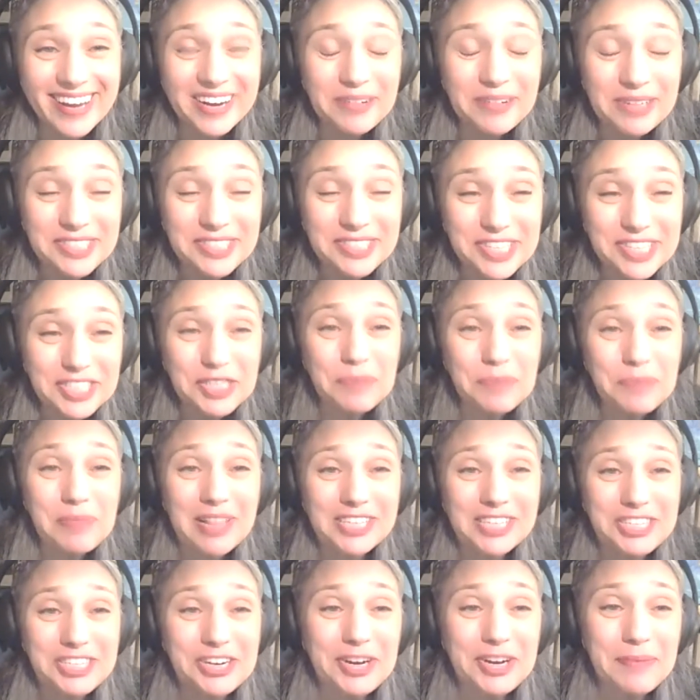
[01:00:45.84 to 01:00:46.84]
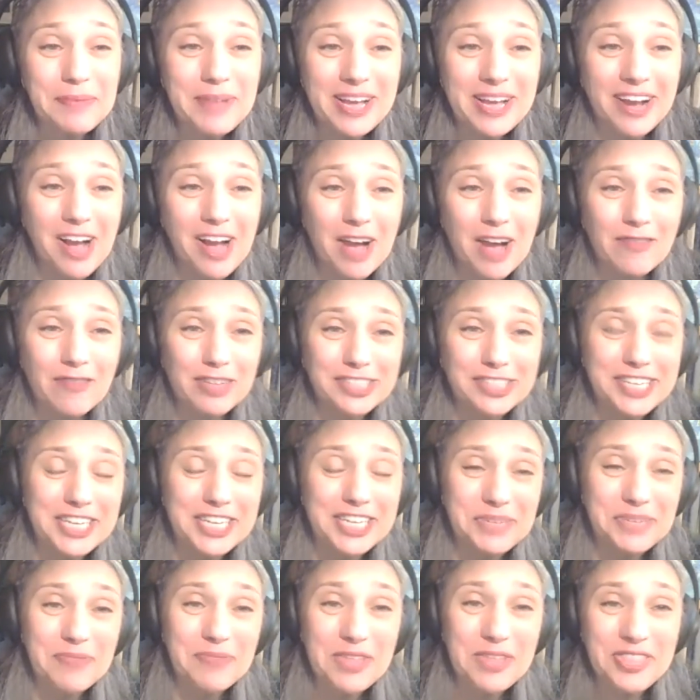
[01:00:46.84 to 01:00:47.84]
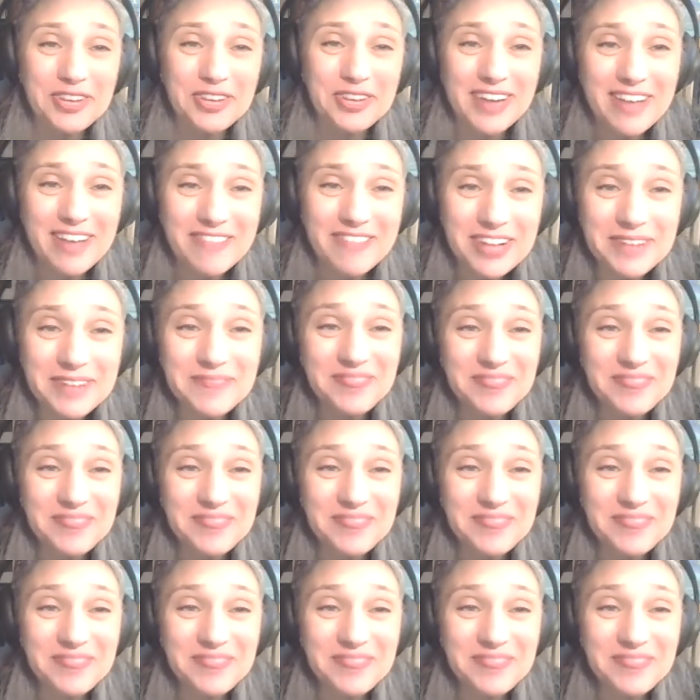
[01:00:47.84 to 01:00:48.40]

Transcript: It was such a pleasure to be in conversation with you, David.